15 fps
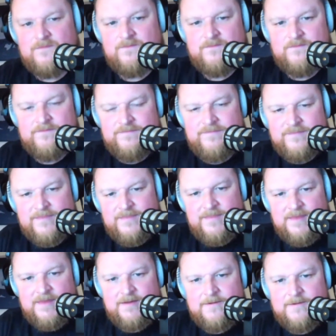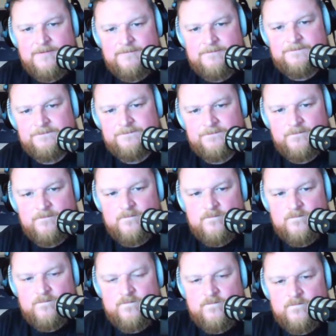
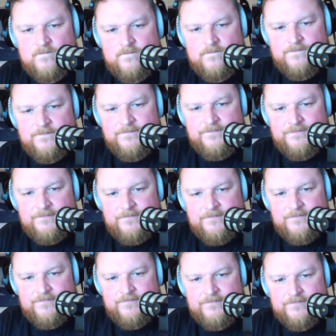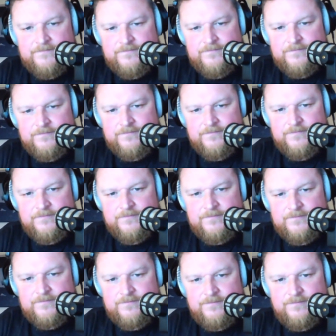
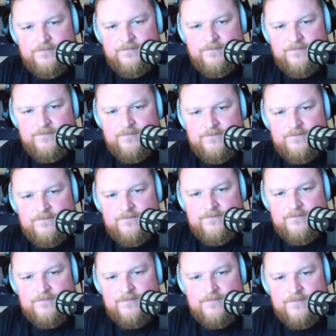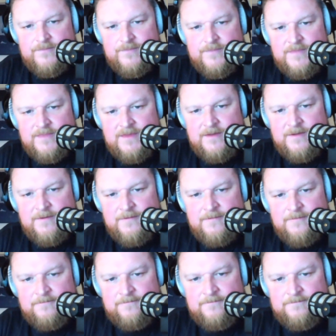
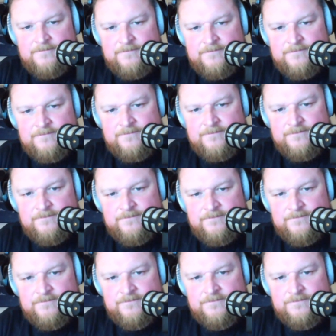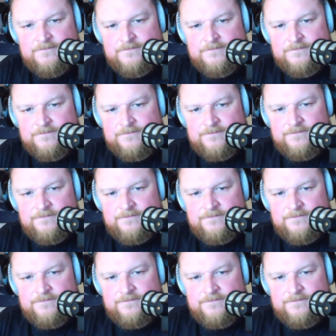[no speech]